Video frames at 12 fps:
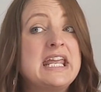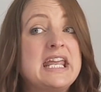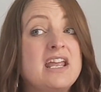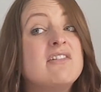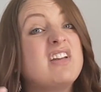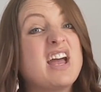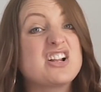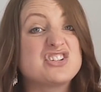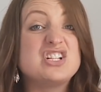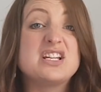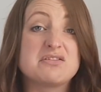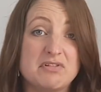if it
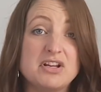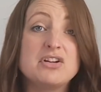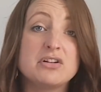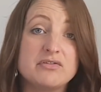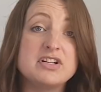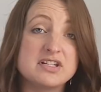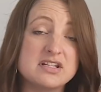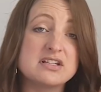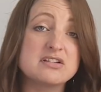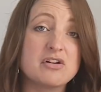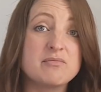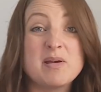actually is really good for Disney
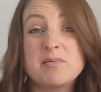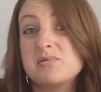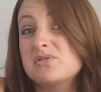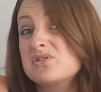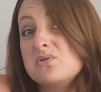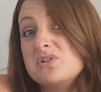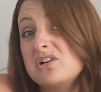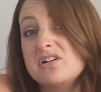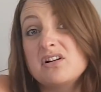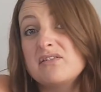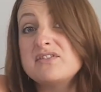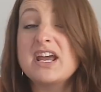stuff. Maybe we just caught it on
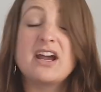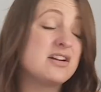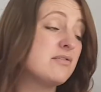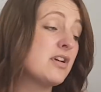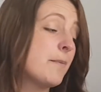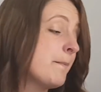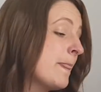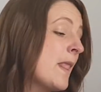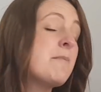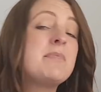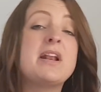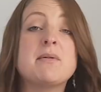an off day, I don't know.
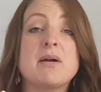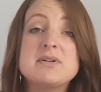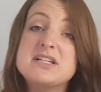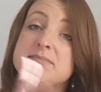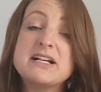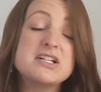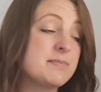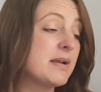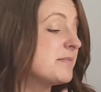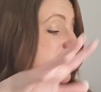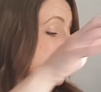But anyway, we did manage to pick up